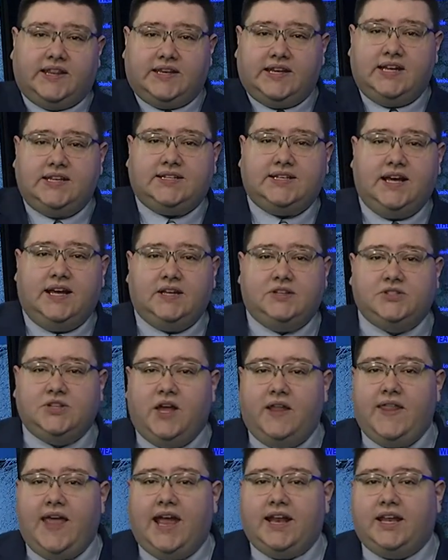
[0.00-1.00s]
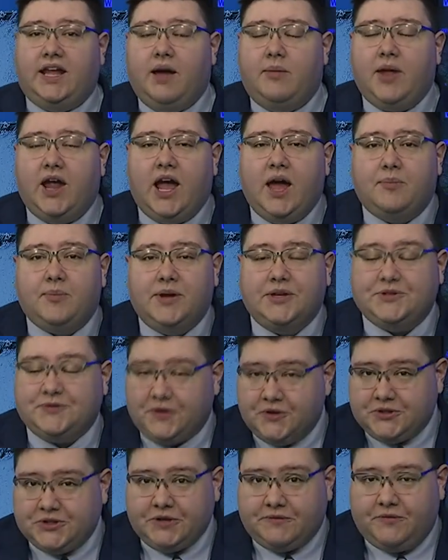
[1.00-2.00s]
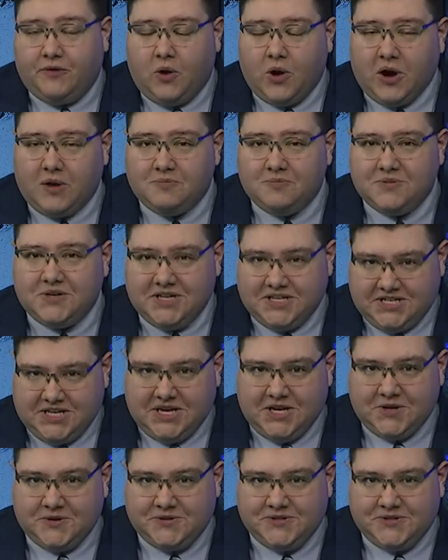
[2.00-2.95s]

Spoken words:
The details on that coming up as First at Four continues.